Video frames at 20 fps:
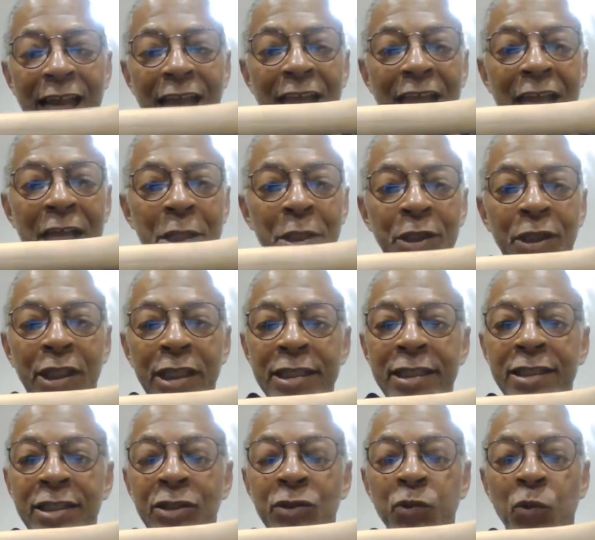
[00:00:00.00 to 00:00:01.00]
And this
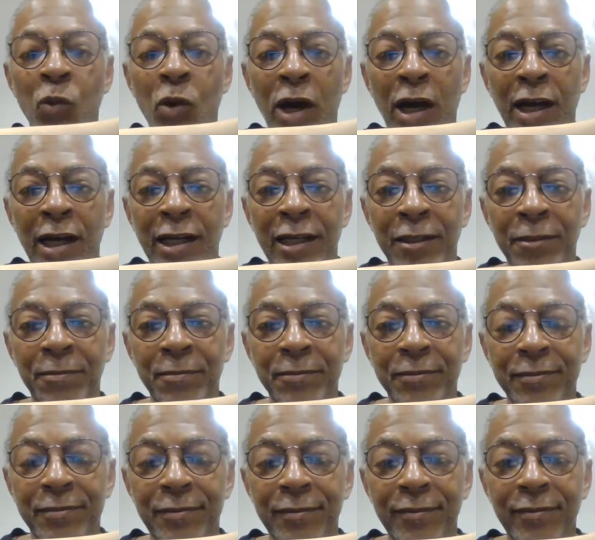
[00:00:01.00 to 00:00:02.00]
is why
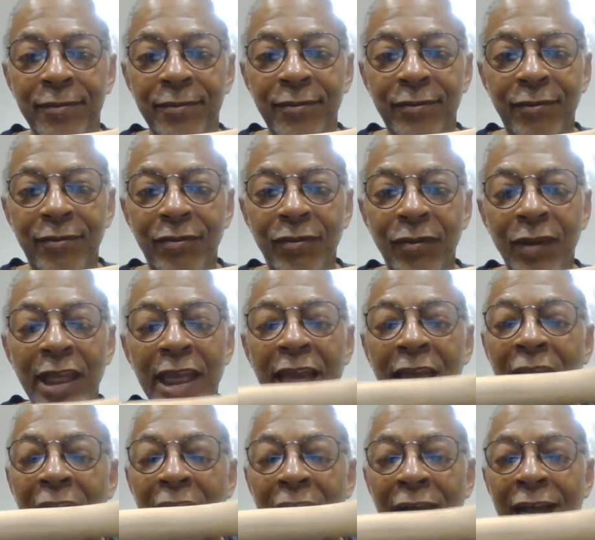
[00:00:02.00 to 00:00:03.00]

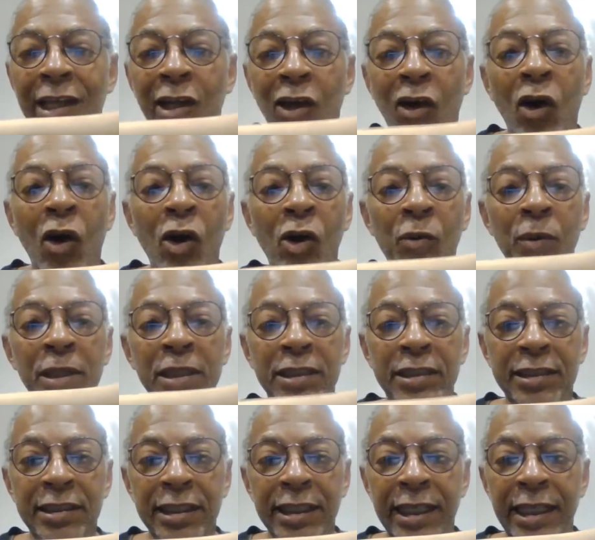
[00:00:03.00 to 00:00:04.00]
I always
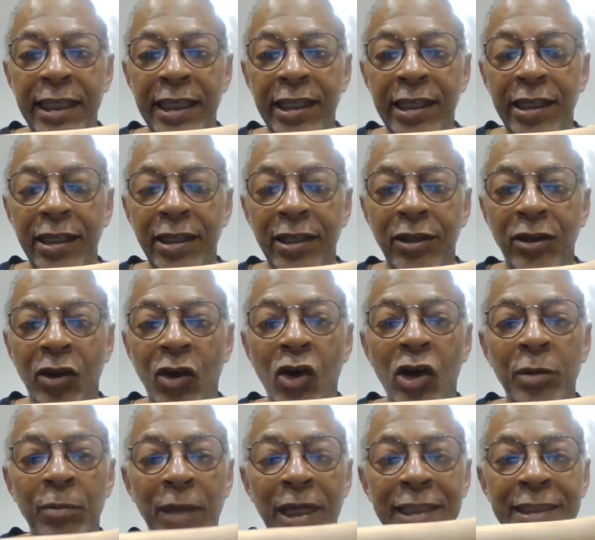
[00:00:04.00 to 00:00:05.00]
say on
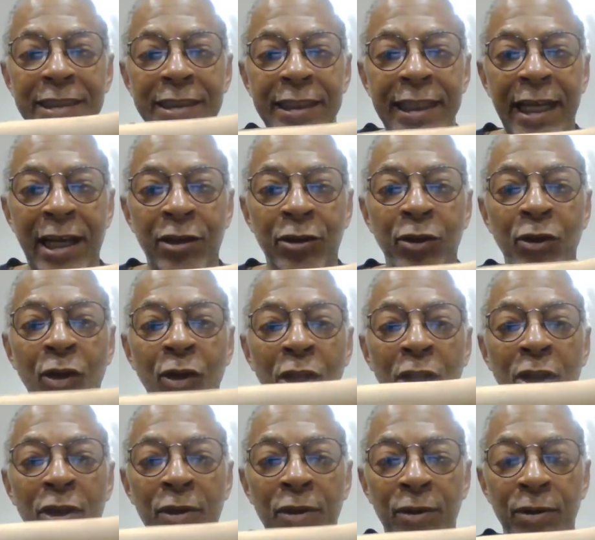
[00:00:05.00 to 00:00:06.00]
my channel,
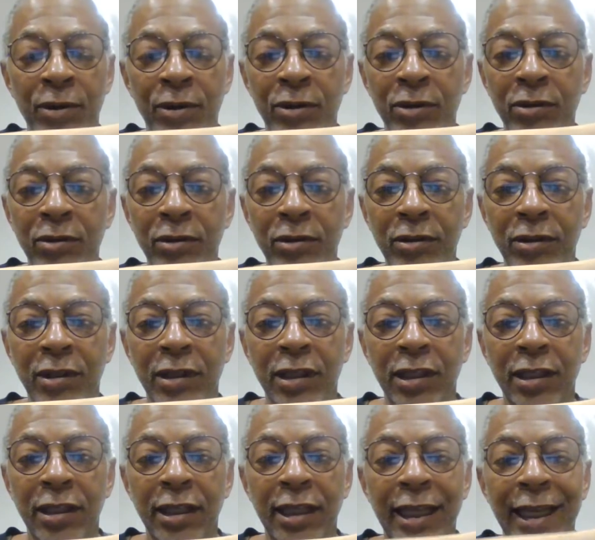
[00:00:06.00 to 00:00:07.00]
learn
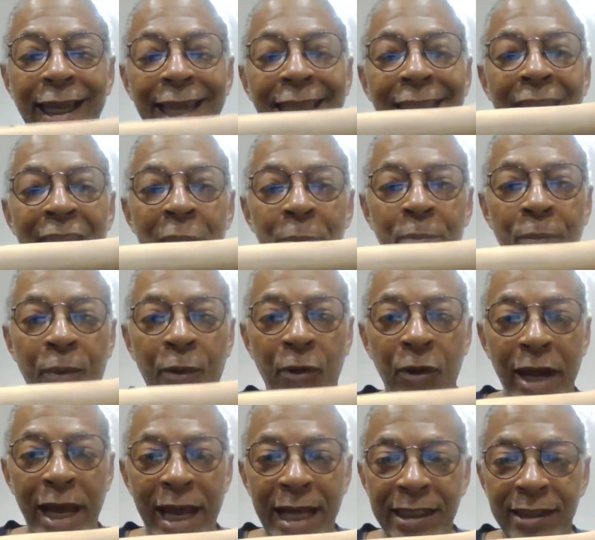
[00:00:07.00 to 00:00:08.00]
and
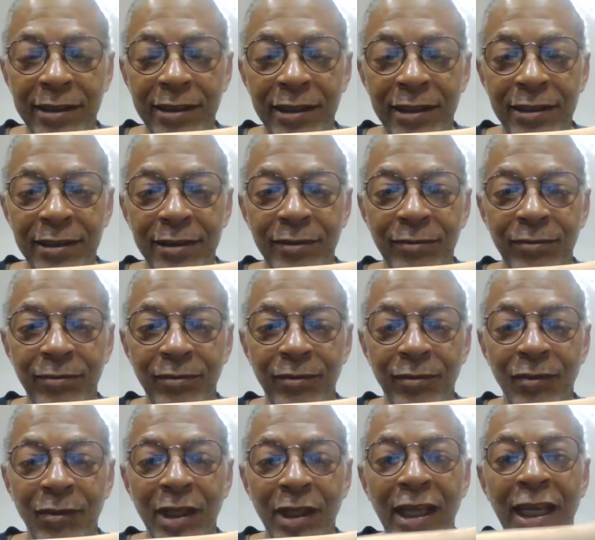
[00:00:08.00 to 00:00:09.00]
practice.
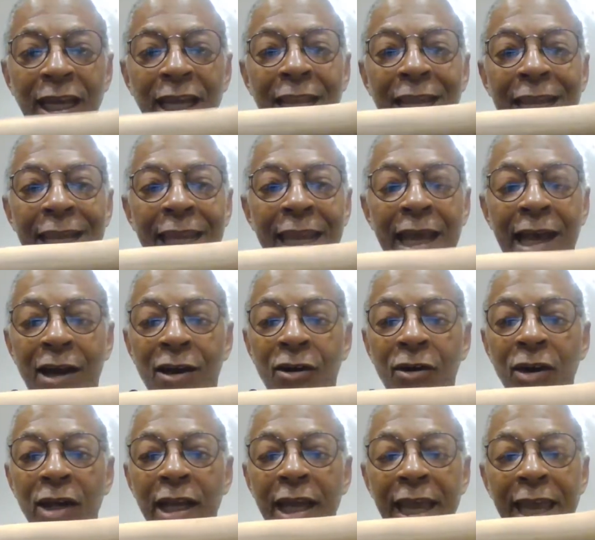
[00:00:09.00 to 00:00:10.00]

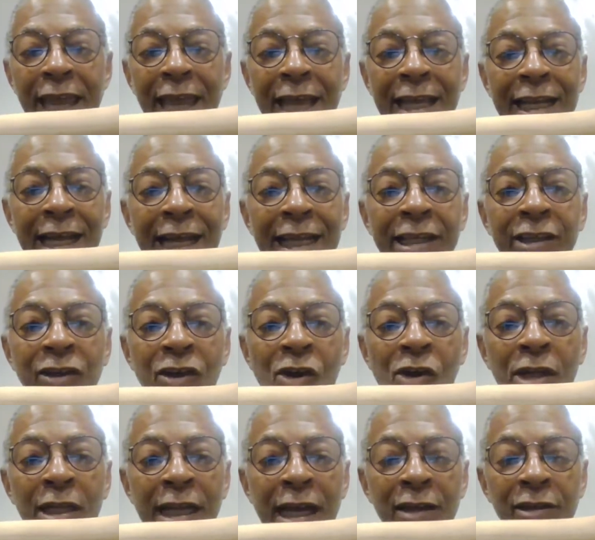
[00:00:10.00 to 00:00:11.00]
Now, had I
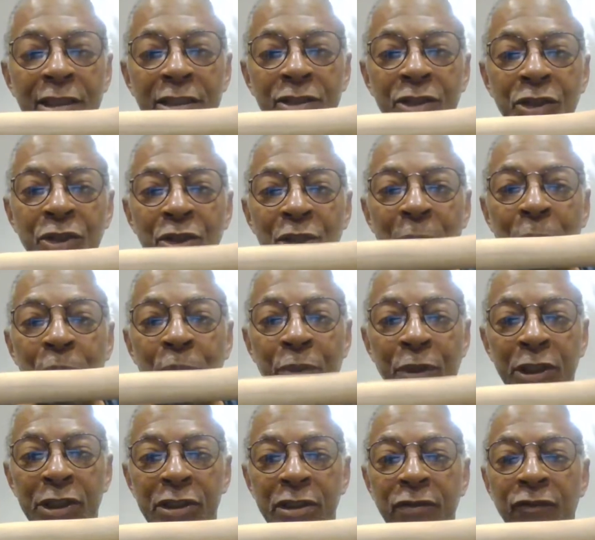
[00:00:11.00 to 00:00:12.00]
gone out into the
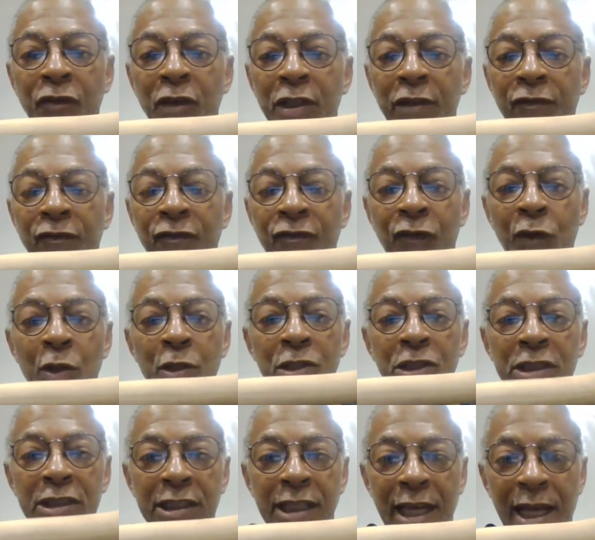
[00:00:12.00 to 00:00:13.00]
bush for the
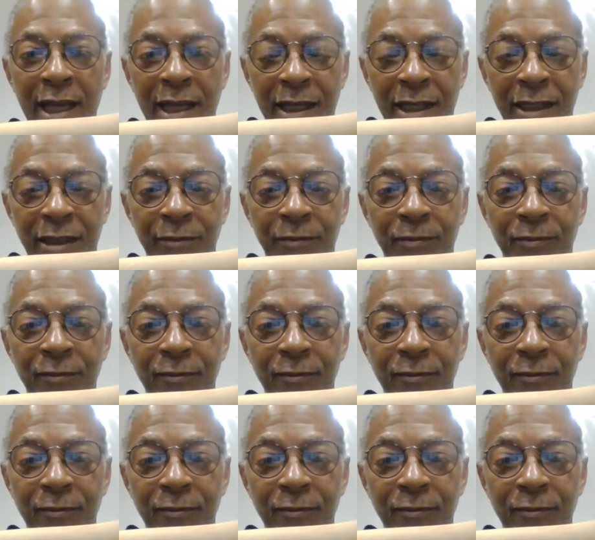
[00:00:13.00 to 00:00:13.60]
first time